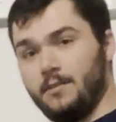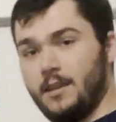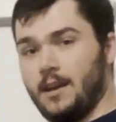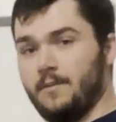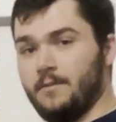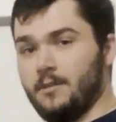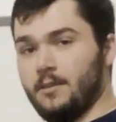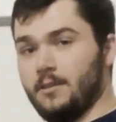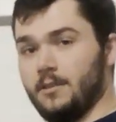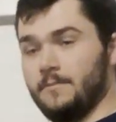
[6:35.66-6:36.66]
that have
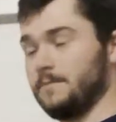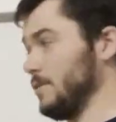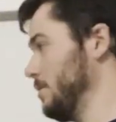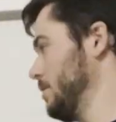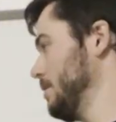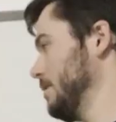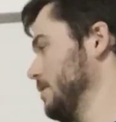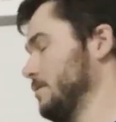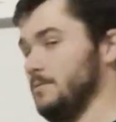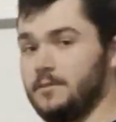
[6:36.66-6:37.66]
our
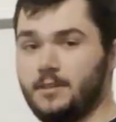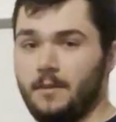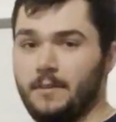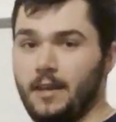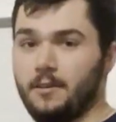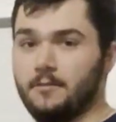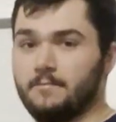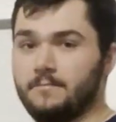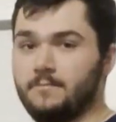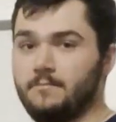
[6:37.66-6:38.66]
step
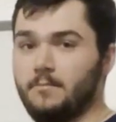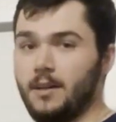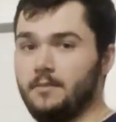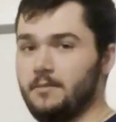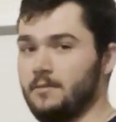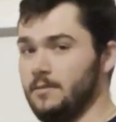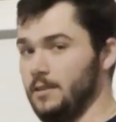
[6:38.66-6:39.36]
down buttons.